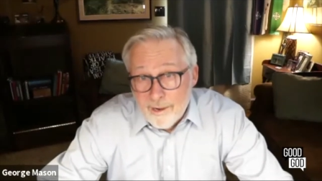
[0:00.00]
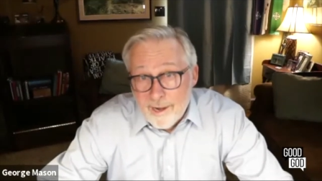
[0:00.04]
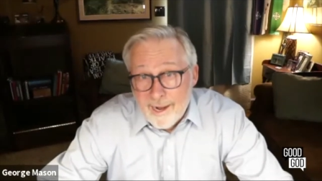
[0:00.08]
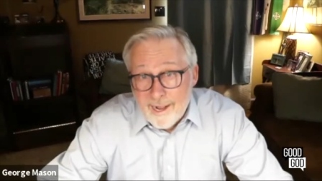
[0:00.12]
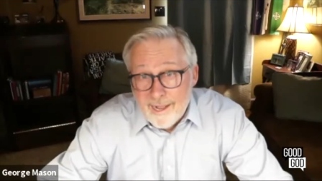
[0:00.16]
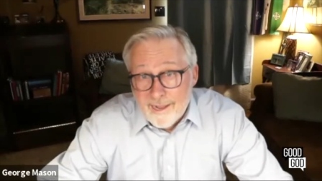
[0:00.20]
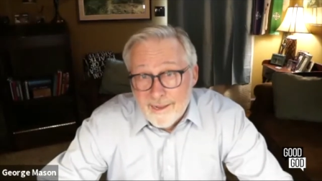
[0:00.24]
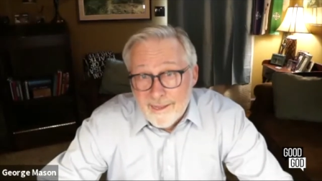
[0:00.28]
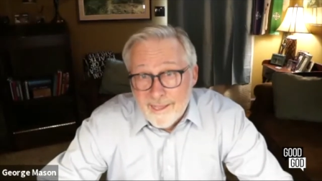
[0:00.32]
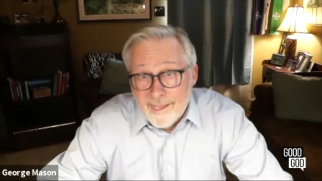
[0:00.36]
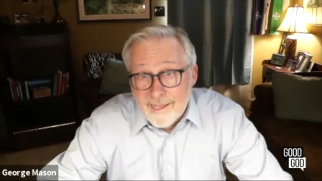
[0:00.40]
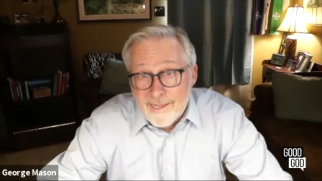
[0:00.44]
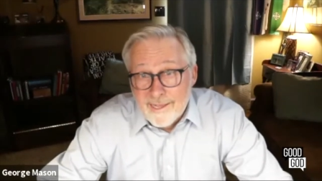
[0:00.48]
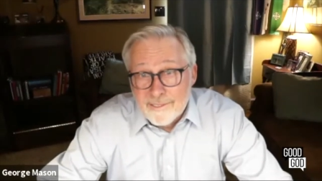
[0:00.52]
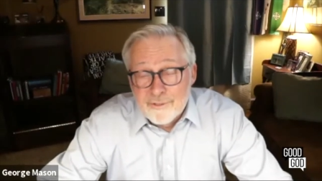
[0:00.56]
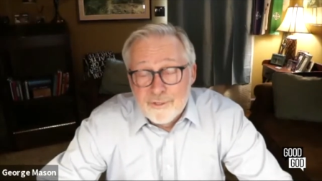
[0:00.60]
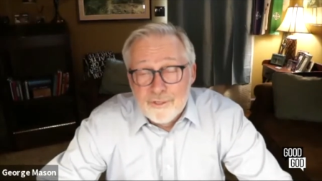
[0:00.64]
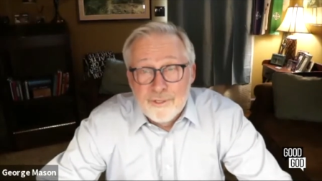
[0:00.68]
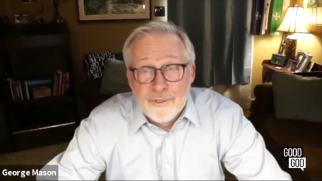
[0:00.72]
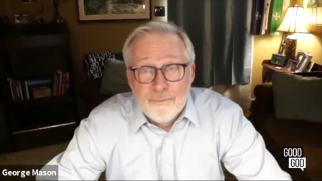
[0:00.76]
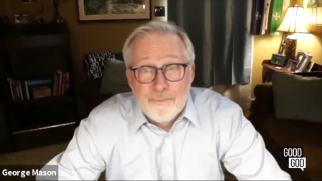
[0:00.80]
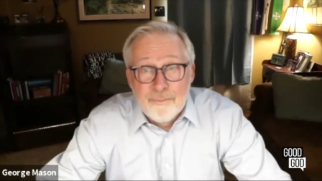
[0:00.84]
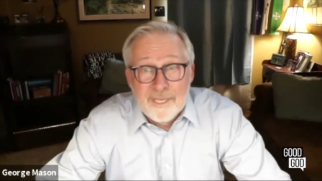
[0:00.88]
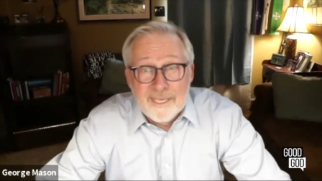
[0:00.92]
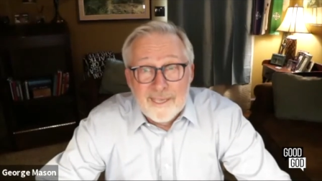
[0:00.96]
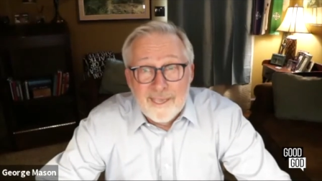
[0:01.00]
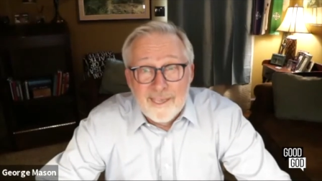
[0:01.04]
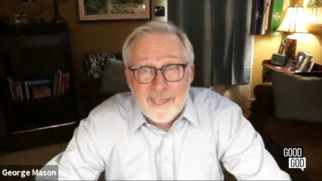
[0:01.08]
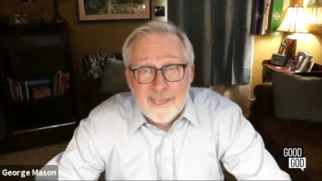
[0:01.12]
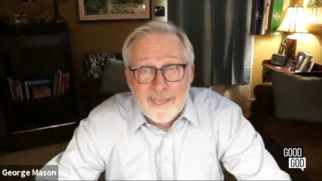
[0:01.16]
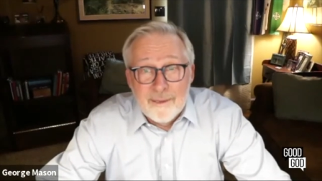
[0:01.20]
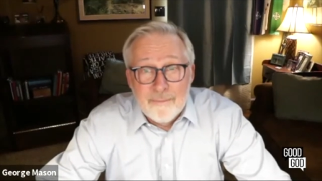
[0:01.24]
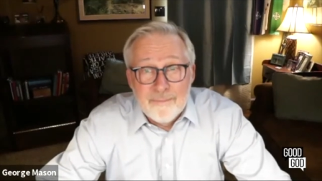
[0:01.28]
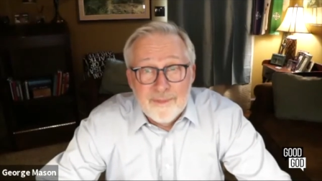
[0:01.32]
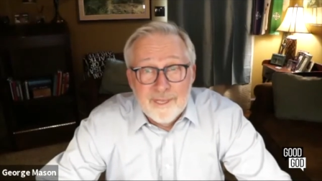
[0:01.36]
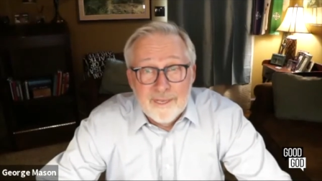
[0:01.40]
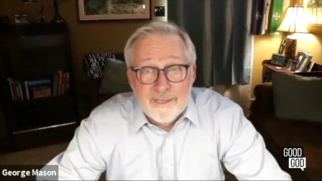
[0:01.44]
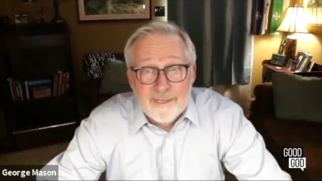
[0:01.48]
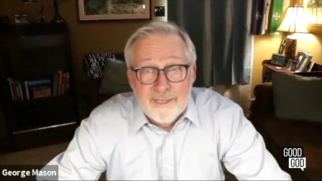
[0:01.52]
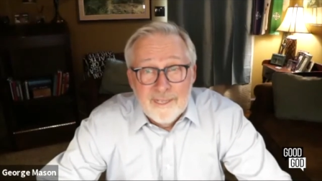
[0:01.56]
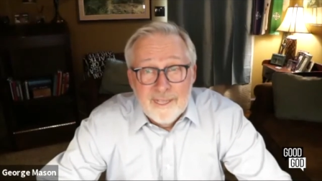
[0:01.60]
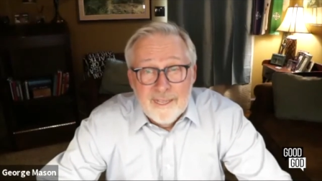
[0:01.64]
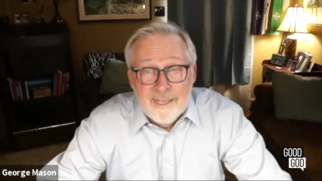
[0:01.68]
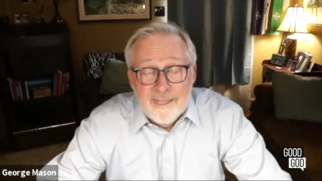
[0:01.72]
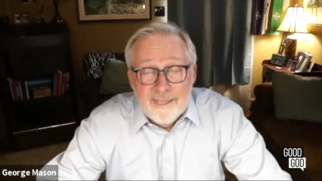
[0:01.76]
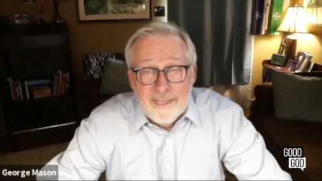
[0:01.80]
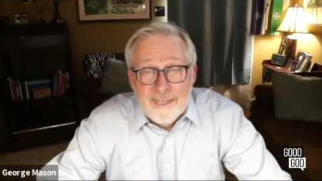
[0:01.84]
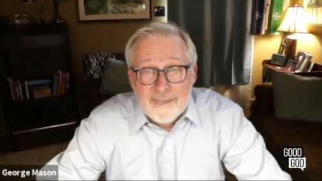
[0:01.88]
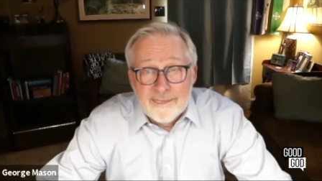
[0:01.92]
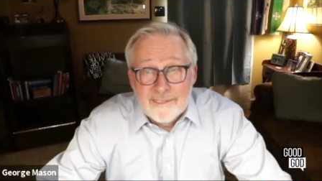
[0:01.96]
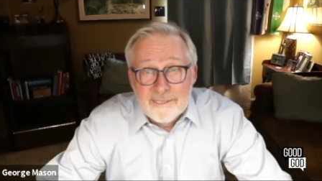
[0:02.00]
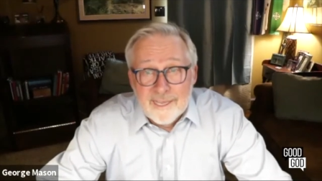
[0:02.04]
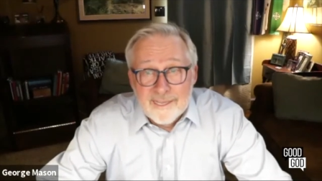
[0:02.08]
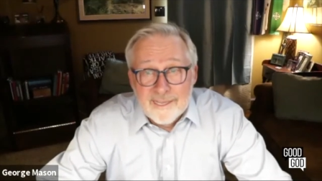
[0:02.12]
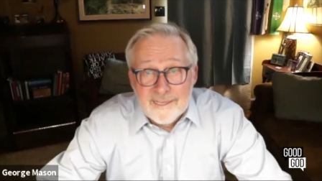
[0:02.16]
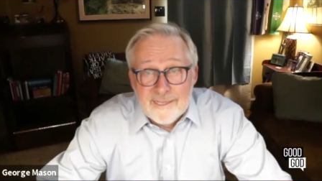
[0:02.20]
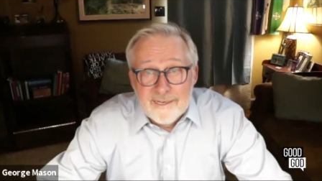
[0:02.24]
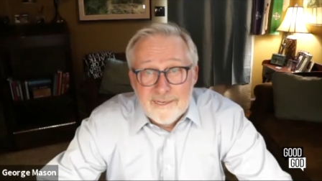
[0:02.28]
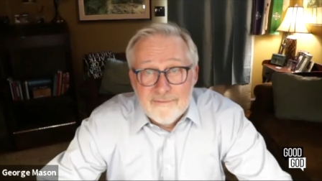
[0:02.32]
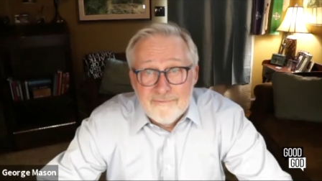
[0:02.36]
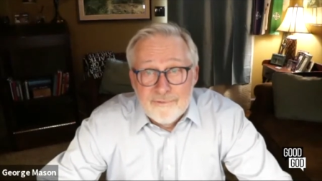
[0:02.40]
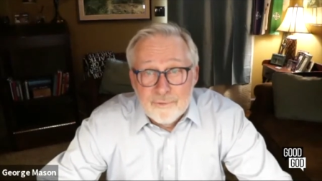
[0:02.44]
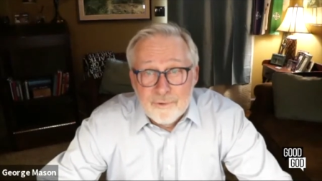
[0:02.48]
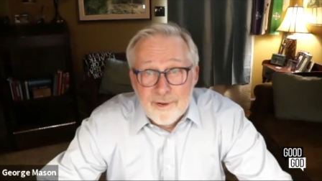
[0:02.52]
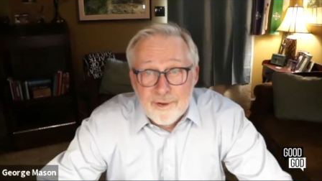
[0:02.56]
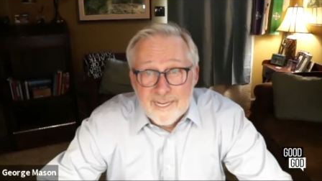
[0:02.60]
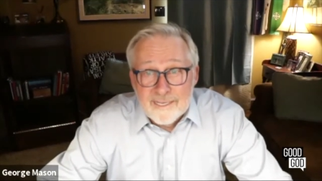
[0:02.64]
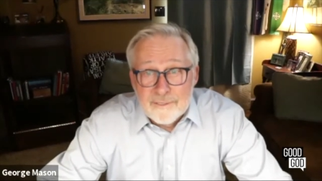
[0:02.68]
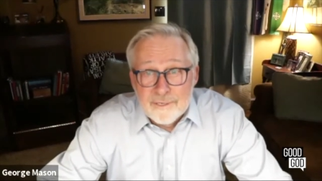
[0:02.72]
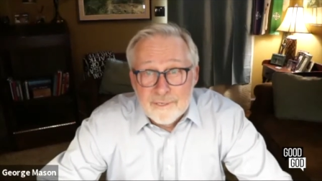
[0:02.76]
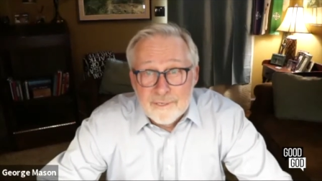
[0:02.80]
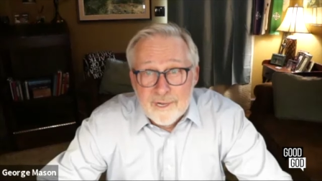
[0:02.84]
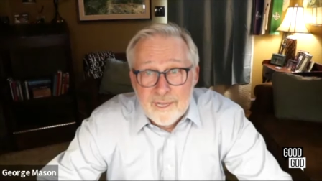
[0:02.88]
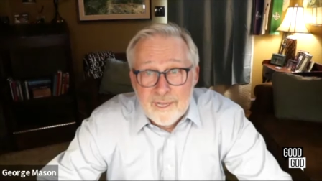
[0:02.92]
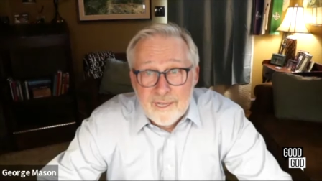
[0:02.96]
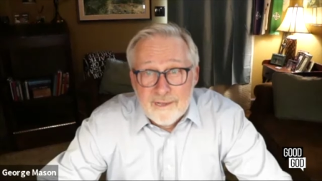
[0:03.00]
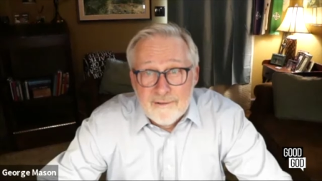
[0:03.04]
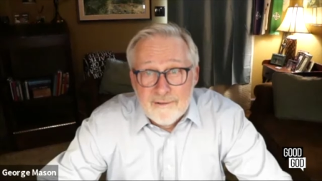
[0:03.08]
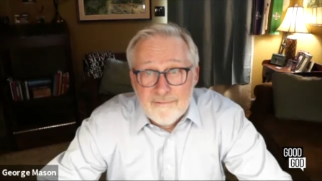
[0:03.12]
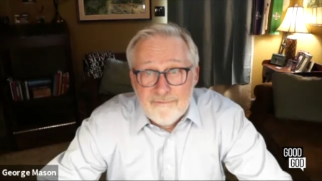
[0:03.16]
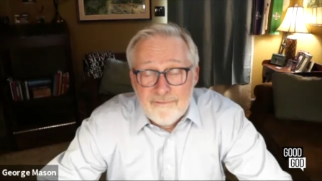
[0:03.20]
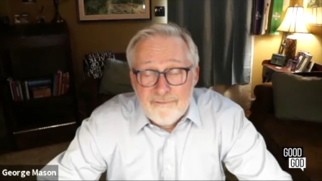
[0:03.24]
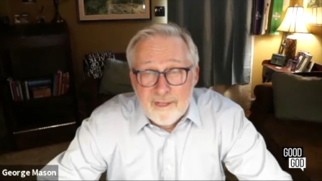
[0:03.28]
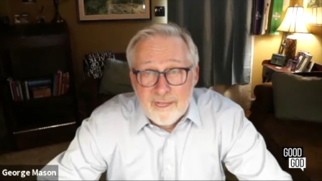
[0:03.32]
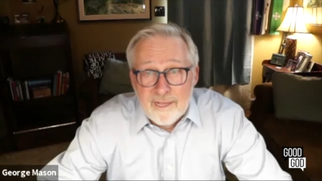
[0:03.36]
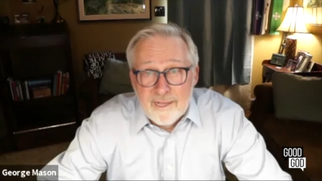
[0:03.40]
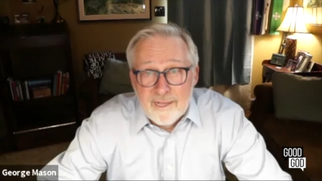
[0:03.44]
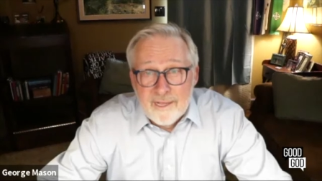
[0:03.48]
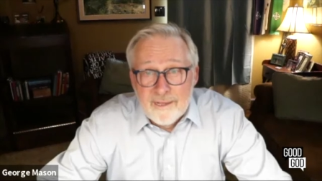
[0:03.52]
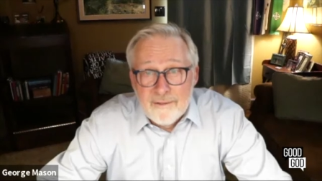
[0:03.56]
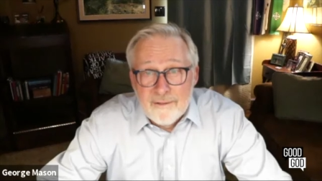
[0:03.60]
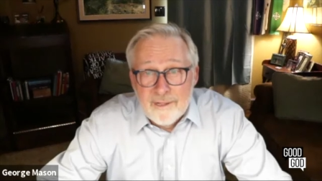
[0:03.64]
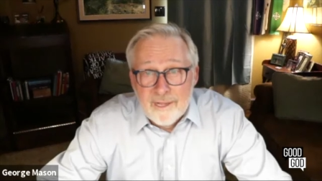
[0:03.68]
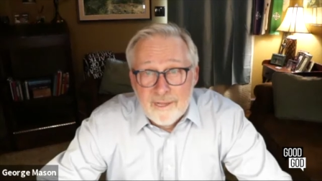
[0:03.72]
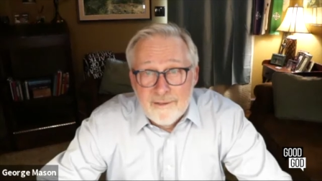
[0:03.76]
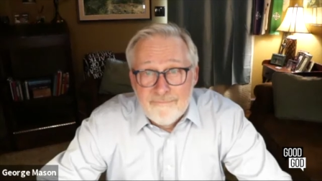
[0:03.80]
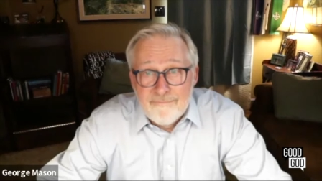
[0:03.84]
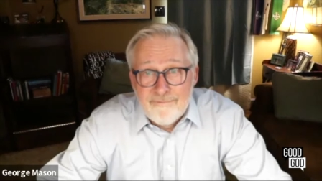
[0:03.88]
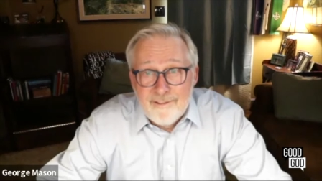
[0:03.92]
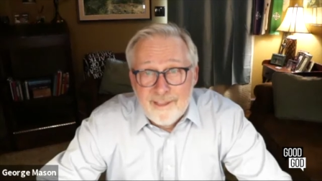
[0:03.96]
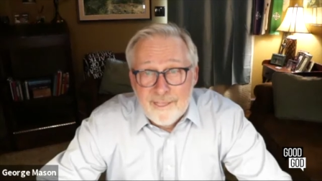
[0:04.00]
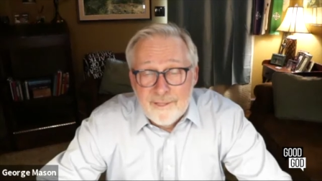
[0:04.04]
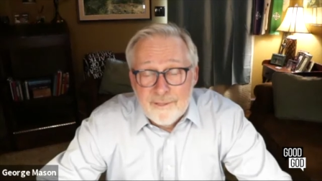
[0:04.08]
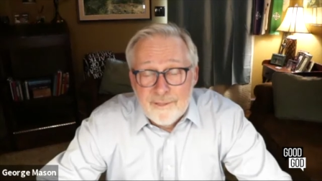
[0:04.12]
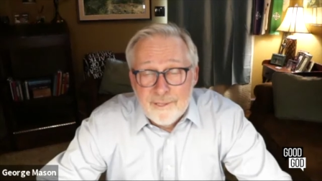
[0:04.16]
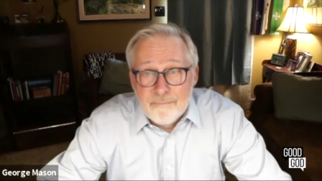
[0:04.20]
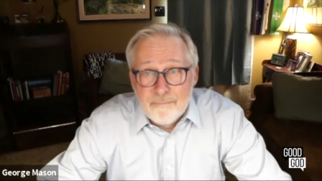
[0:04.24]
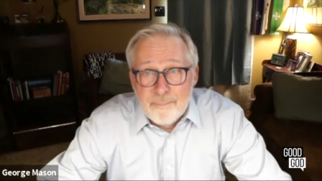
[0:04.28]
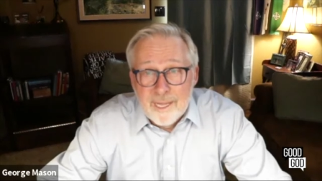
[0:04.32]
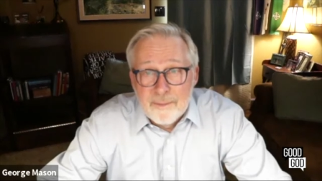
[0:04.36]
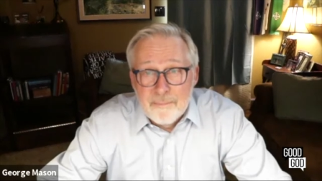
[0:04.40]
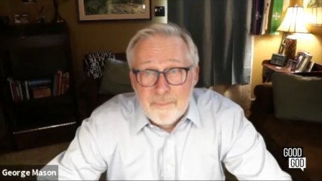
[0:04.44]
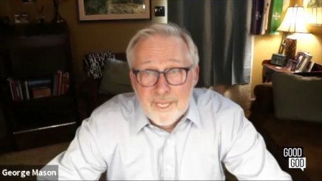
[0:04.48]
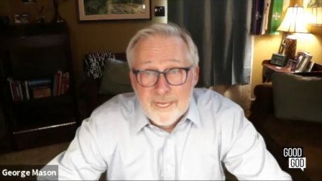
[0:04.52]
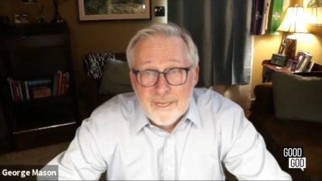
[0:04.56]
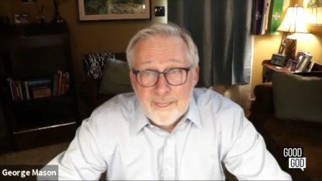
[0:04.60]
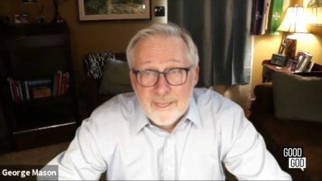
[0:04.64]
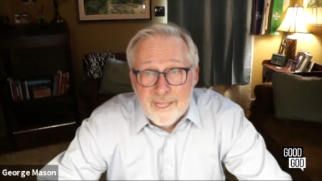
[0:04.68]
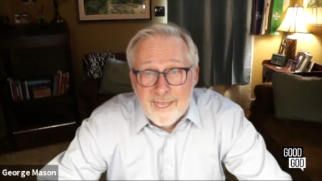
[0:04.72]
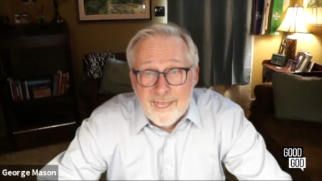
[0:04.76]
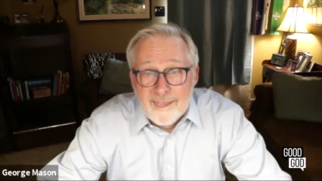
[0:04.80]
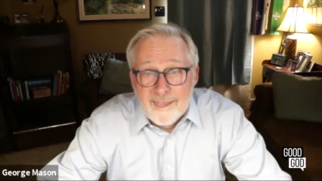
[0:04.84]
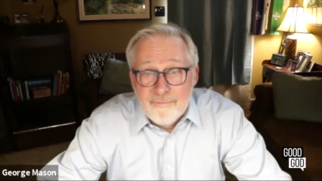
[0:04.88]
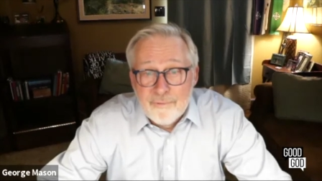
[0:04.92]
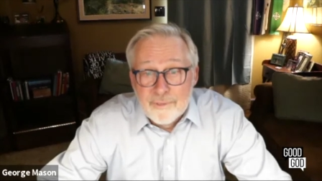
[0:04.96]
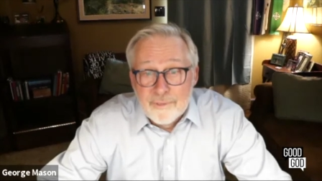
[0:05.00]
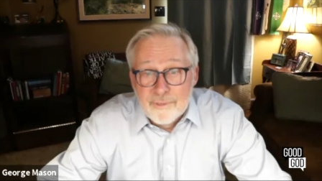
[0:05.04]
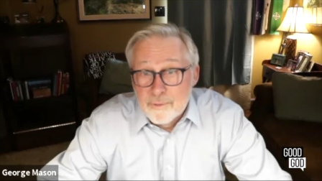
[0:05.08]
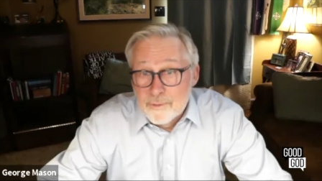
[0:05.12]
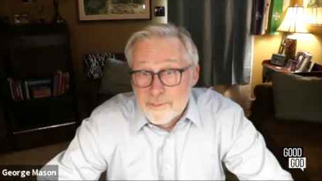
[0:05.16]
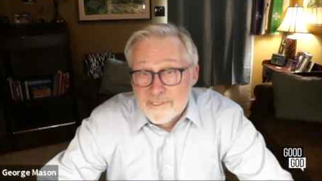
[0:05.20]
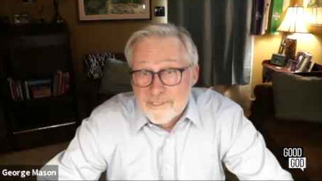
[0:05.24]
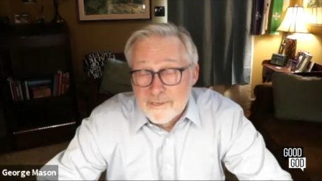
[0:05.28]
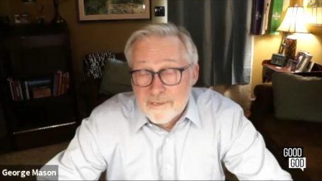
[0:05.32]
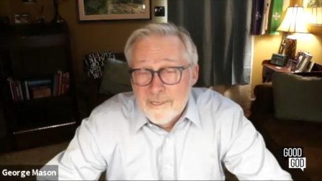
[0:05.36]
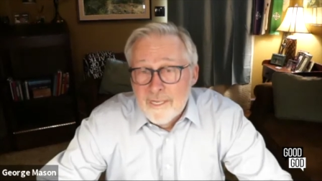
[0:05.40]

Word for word: I guess, you became the executive director of Faith in Public Life, which was a